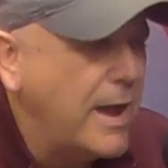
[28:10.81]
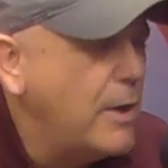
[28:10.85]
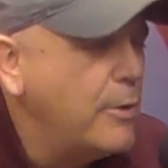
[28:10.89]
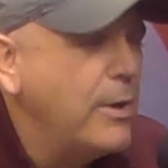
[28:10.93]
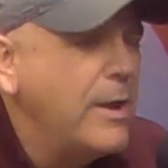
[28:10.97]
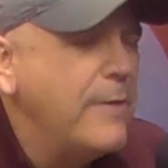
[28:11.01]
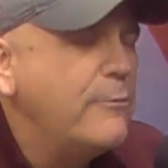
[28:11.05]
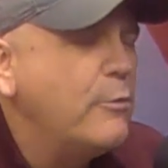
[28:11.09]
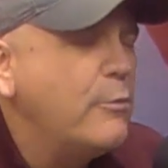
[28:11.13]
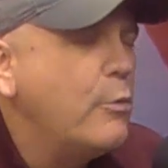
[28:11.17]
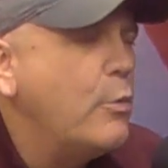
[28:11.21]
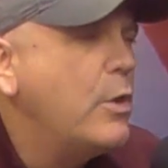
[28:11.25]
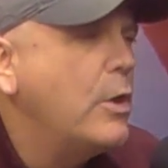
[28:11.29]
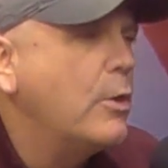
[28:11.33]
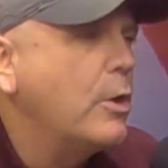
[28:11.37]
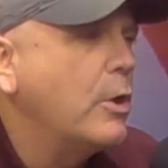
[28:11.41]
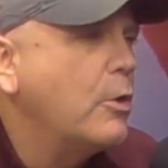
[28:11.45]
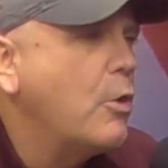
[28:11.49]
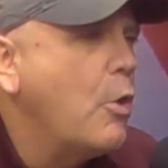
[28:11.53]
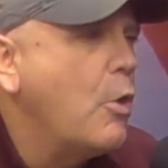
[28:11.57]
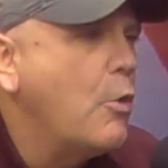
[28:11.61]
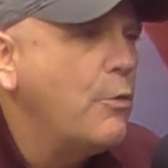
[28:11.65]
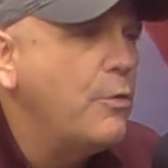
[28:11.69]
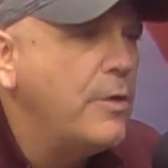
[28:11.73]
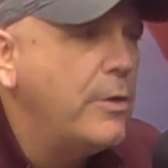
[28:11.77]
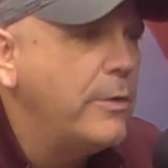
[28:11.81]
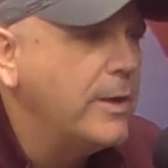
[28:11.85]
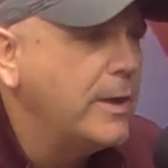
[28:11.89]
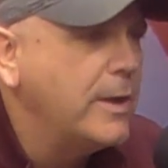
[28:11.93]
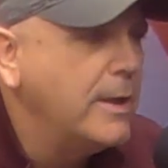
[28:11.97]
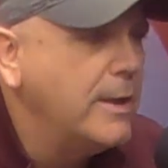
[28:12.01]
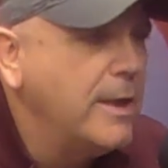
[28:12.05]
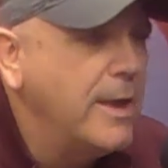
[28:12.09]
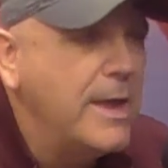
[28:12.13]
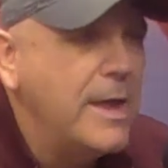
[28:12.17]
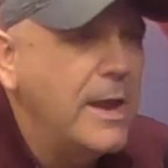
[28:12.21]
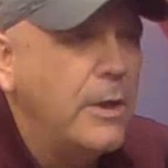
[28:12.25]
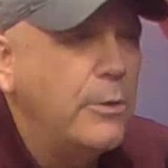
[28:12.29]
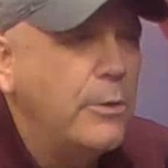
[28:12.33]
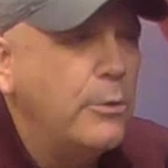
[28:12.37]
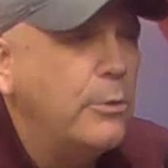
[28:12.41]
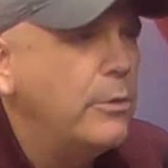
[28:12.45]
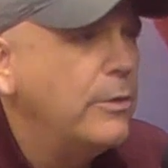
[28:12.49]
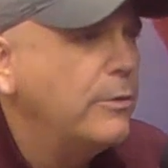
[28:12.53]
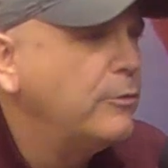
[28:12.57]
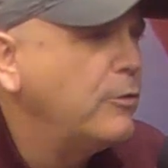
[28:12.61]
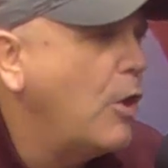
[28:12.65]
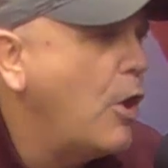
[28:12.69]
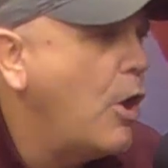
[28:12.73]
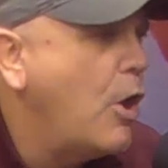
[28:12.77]
I don't ever want to go there again. I don't
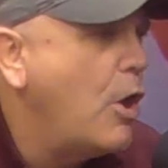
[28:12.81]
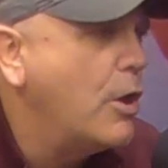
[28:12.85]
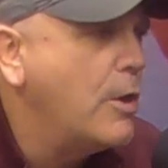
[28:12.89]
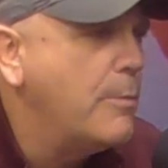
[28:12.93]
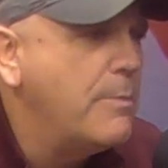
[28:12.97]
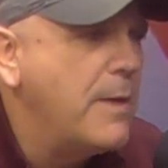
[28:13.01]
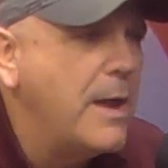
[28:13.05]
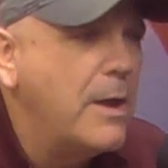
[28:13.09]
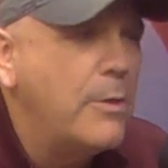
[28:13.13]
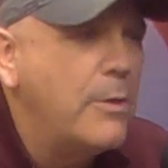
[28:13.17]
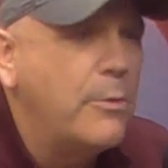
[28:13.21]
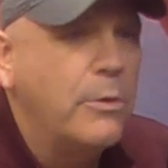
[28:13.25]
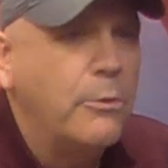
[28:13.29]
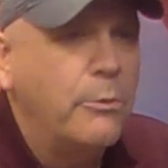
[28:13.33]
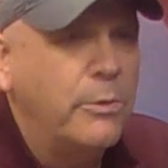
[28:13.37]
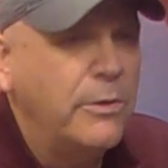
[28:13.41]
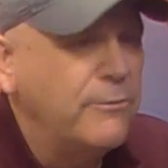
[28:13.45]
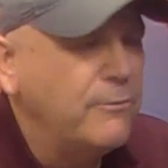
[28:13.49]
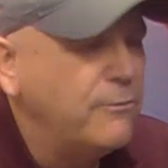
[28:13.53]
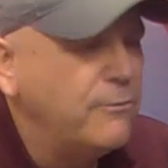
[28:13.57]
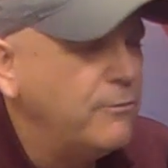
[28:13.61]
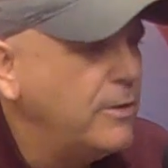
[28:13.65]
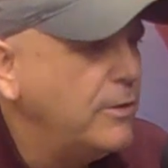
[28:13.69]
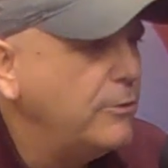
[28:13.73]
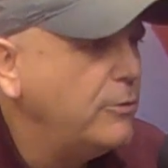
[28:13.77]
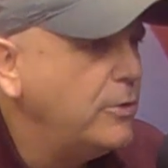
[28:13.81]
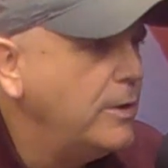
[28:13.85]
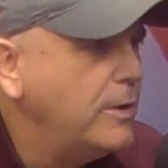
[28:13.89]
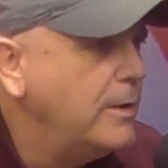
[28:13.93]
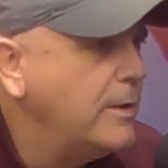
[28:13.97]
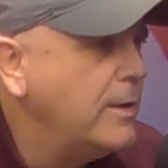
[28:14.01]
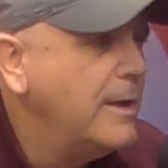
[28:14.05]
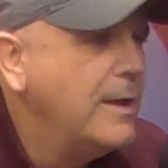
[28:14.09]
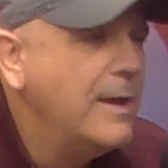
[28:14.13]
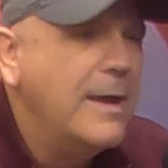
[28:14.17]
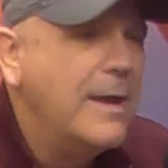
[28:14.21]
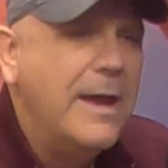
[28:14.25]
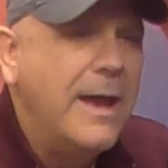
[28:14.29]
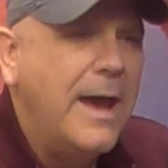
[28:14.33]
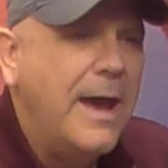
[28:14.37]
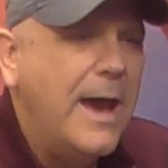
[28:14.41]
want to talk about it. I want to revisit it.